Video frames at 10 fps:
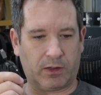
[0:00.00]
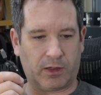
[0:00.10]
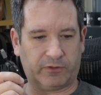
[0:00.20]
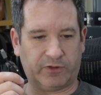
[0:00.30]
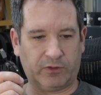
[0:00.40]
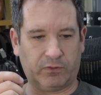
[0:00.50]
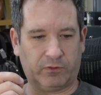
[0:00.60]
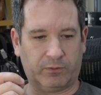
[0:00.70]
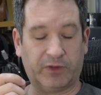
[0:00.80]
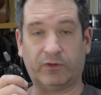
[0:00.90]

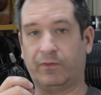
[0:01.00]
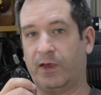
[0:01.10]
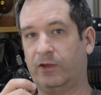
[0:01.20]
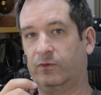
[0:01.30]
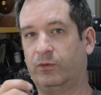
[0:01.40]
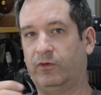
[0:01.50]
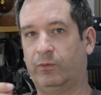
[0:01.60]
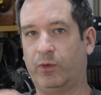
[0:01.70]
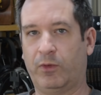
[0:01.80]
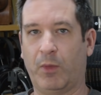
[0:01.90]
Centrance mixer face, which
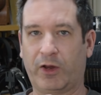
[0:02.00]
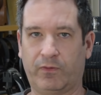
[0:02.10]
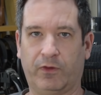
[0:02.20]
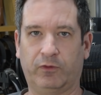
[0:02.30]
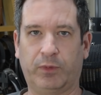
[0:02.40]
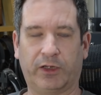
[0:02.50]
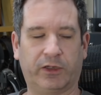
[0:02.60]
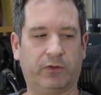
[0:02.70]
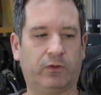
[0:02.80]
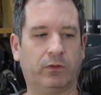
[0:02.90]
is with the microphones
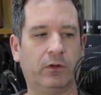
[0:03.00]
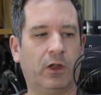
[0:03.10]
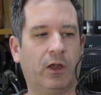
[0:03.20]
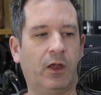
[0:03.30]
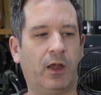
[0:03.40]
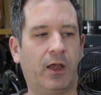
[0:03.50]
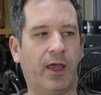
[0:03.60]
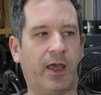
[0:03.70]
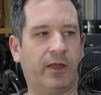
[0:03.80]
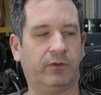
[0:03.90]
plugged into,
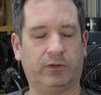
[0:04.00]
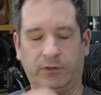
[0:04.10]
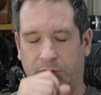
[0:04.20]
and